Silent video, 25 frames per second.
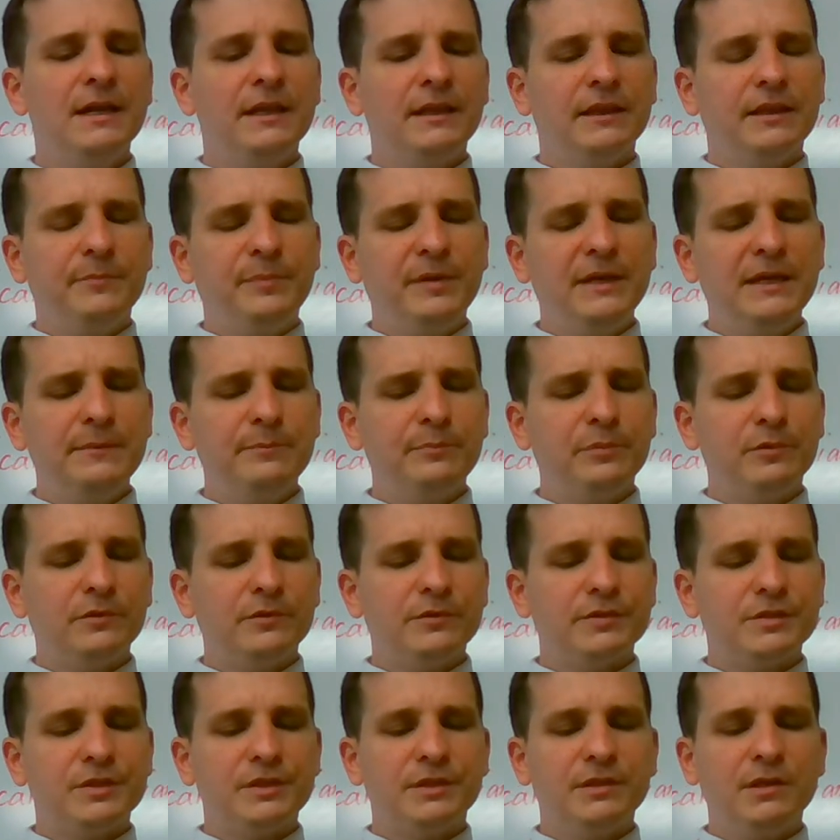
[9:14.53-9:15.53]
the
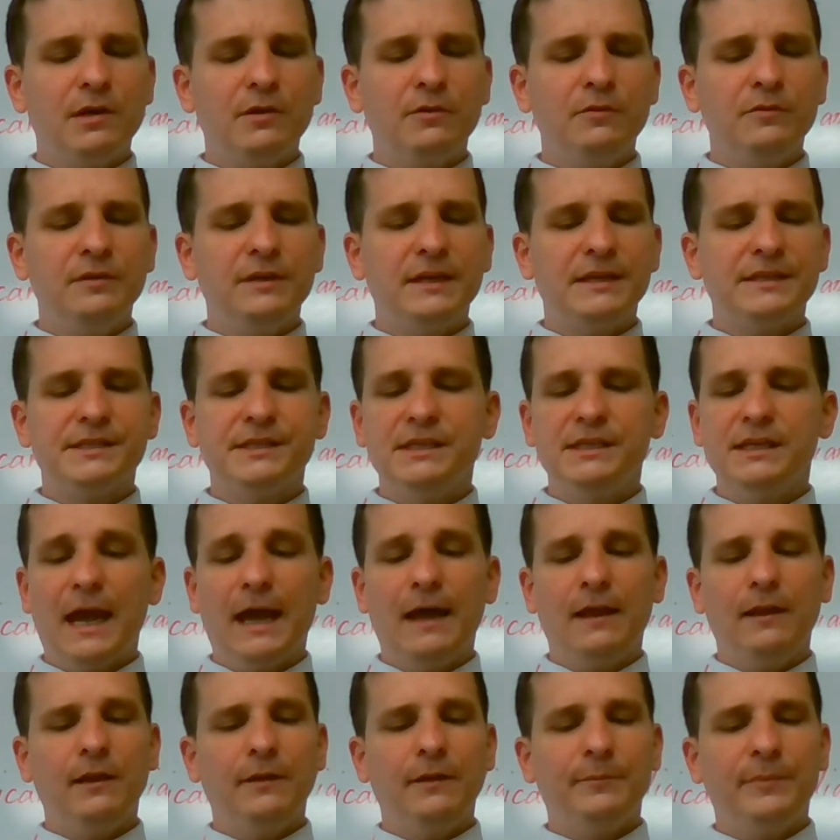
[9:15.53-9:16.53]
peoples known as the
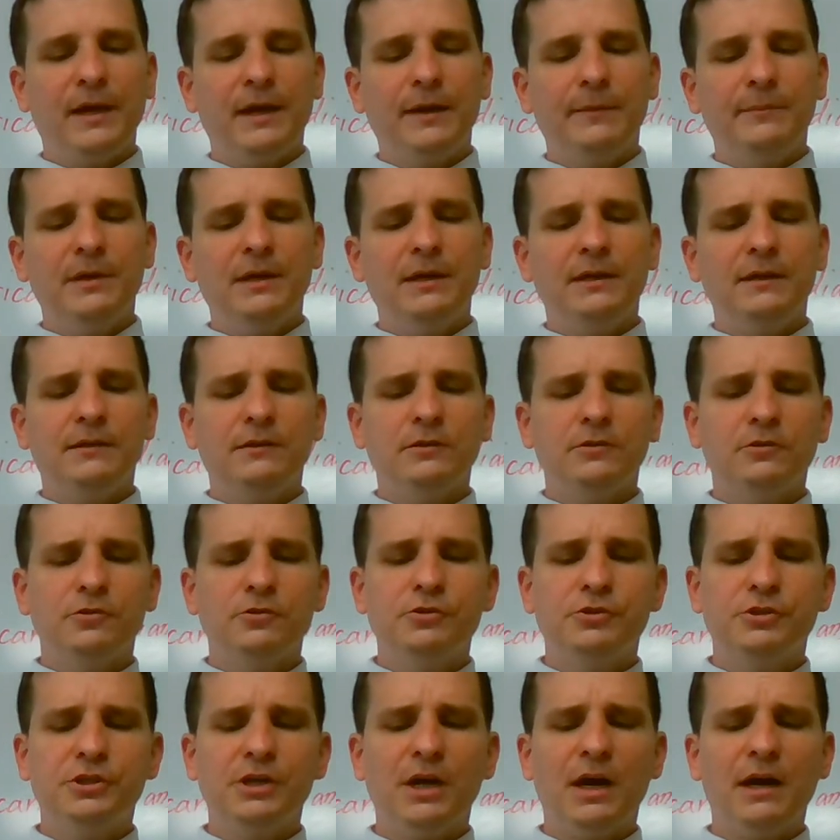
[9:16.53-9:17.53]
Alabama and
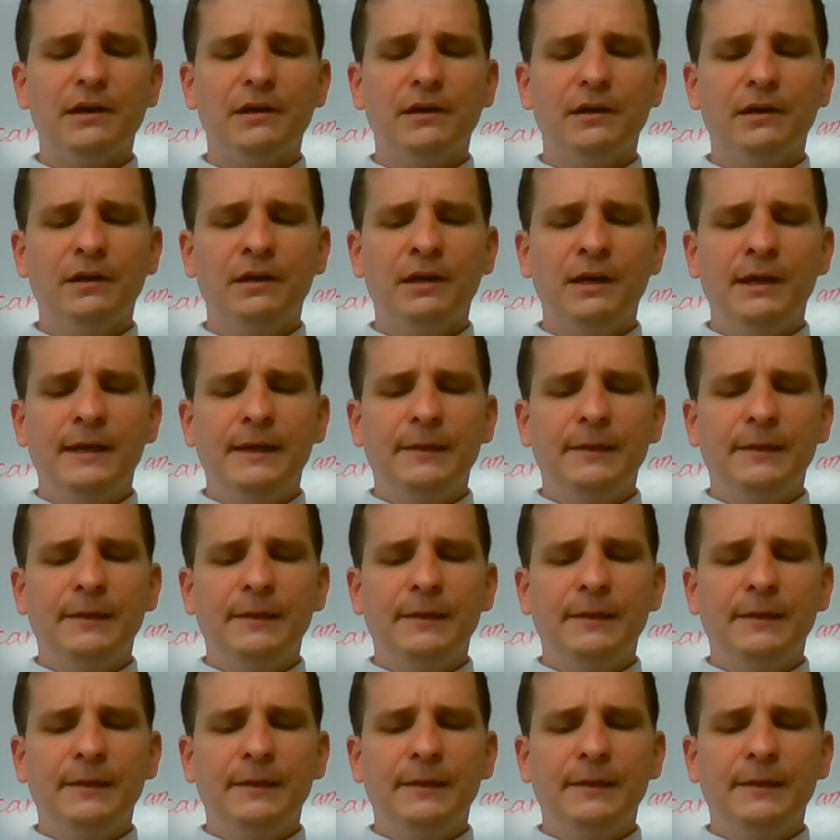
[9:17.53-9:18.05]
Coushatta